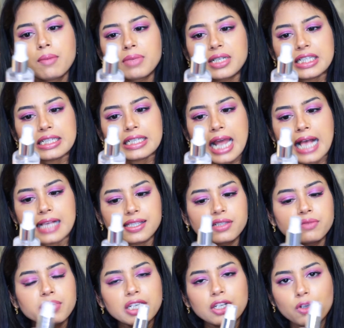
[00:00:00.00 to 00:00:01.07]
but it
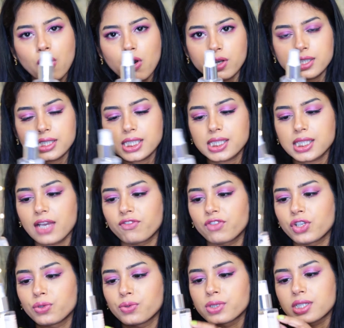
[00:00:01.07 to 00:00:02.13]
hasn't been long since I've
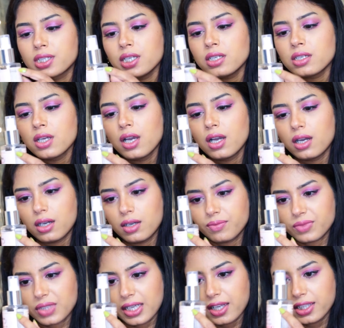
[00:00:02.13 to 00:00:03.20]
used it.
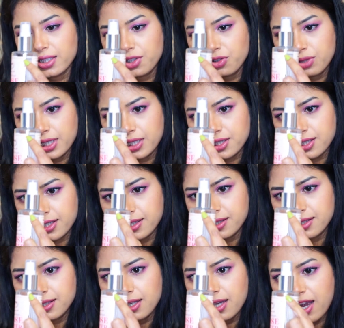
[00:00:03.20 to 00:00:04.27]
I think you guys can
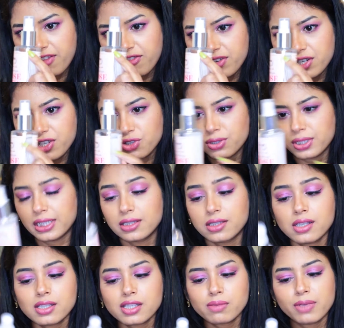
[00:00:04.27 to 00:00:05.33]
see I finished only
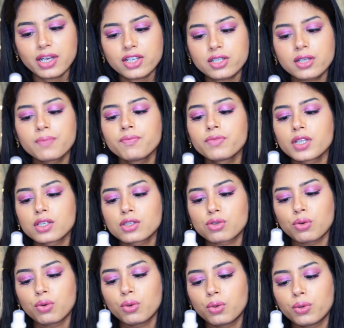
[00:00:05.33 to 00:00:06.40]
this much.
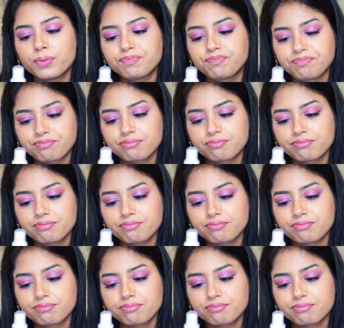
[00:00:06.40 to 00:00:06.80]
So